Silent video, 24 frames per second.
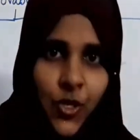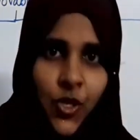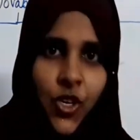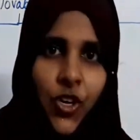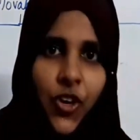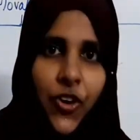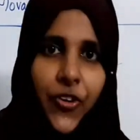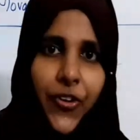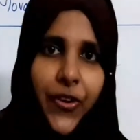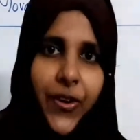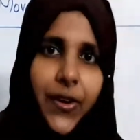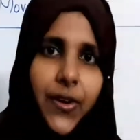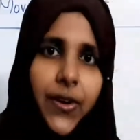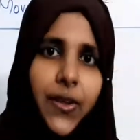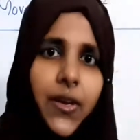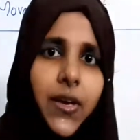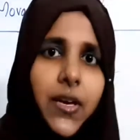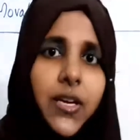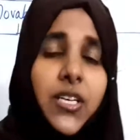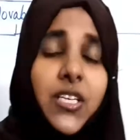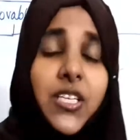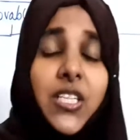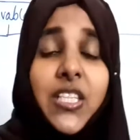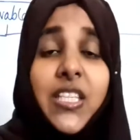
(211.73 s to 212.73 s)
children?
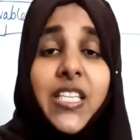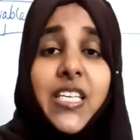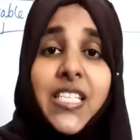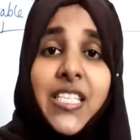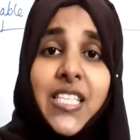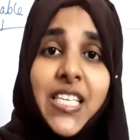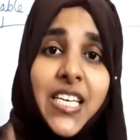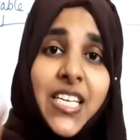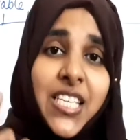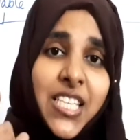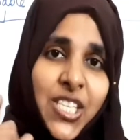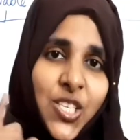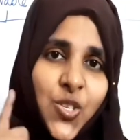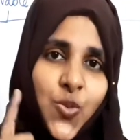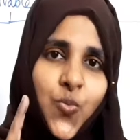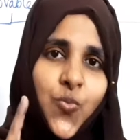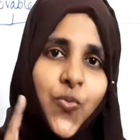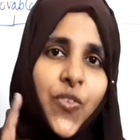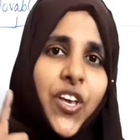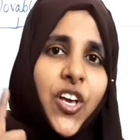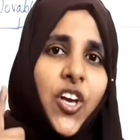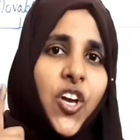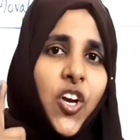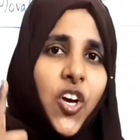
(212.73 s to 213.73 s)
This is
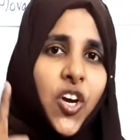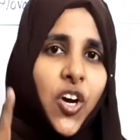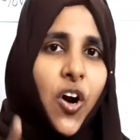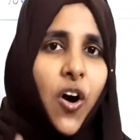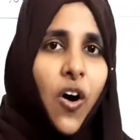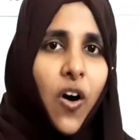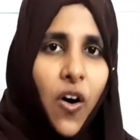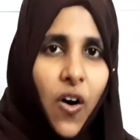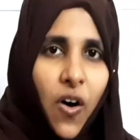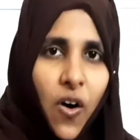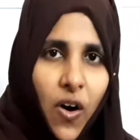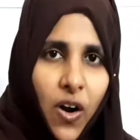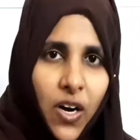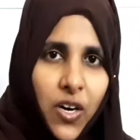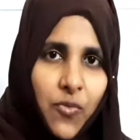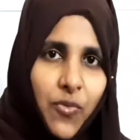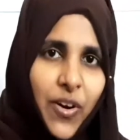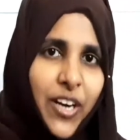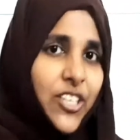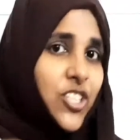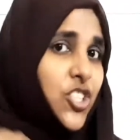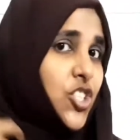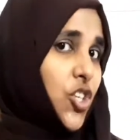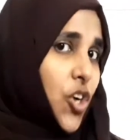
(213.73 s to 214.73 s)
we call
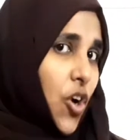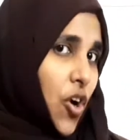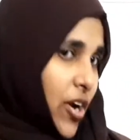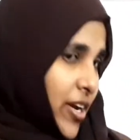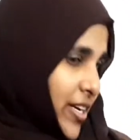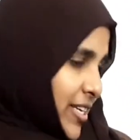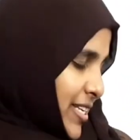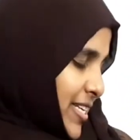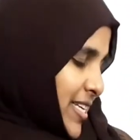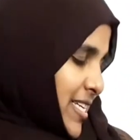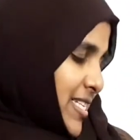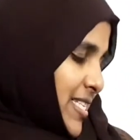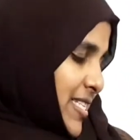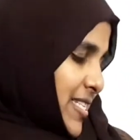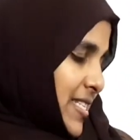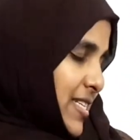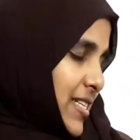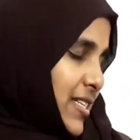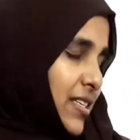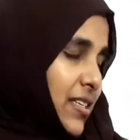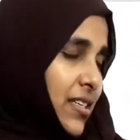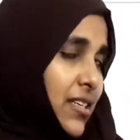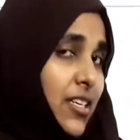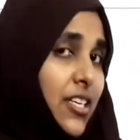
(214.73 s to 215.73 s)
one joint is
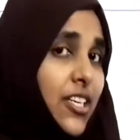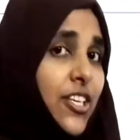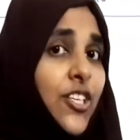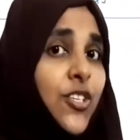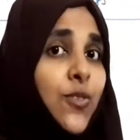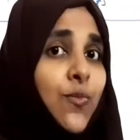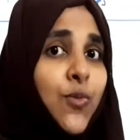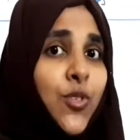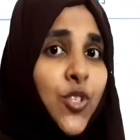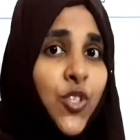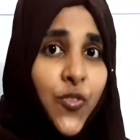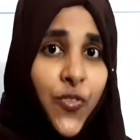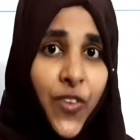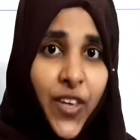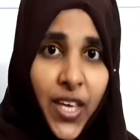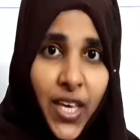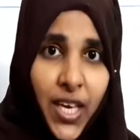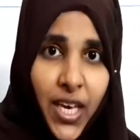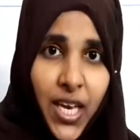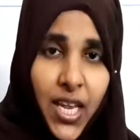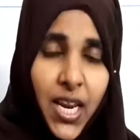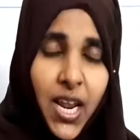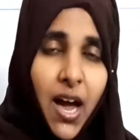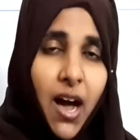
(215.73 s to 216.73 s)
there in
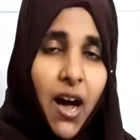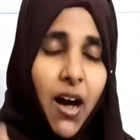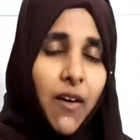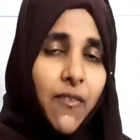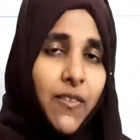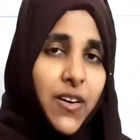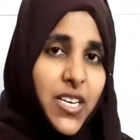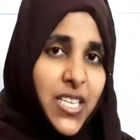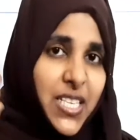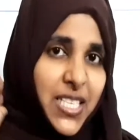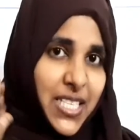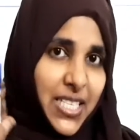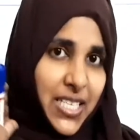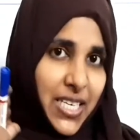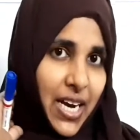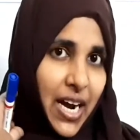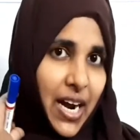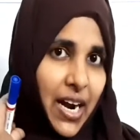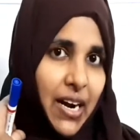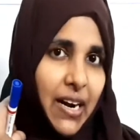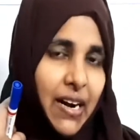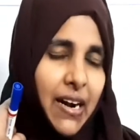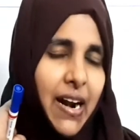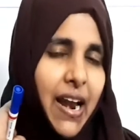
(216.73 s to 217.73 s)
between our
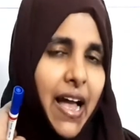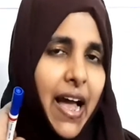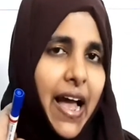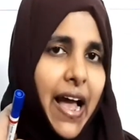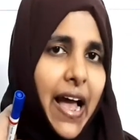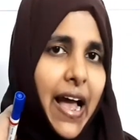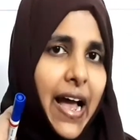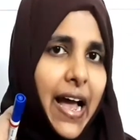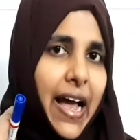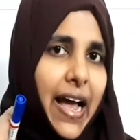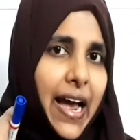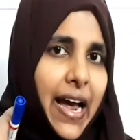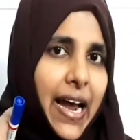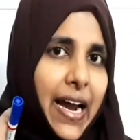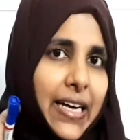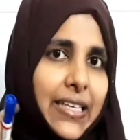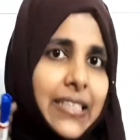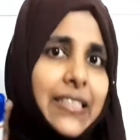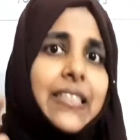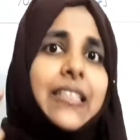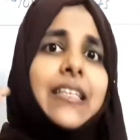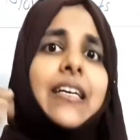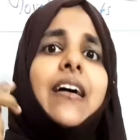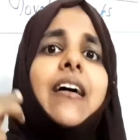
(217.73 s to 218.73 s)
skull
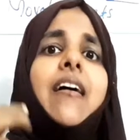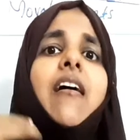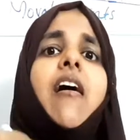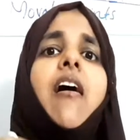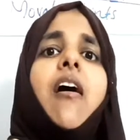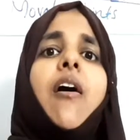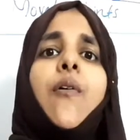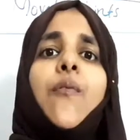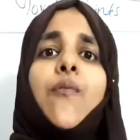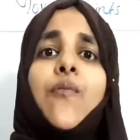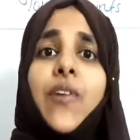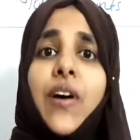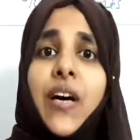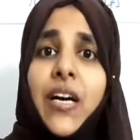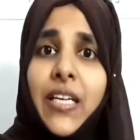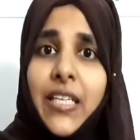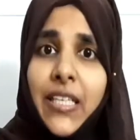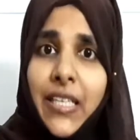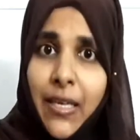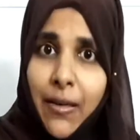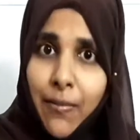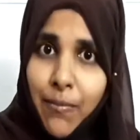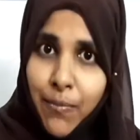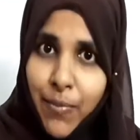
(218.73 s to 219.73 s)
and
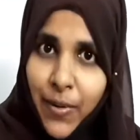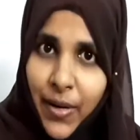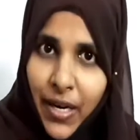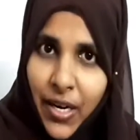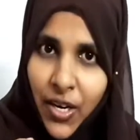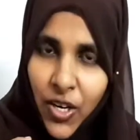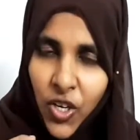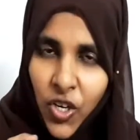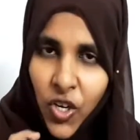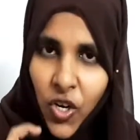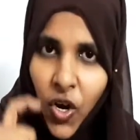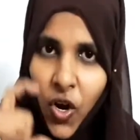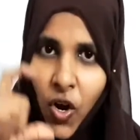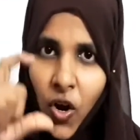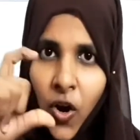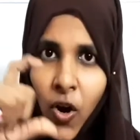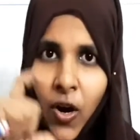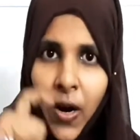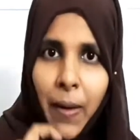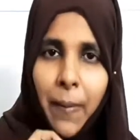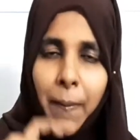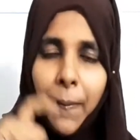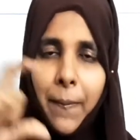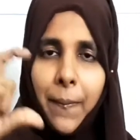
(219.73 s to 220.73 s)
vertebral
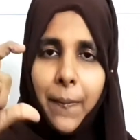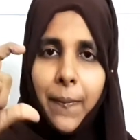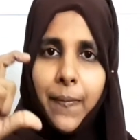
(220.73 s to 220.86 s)
column.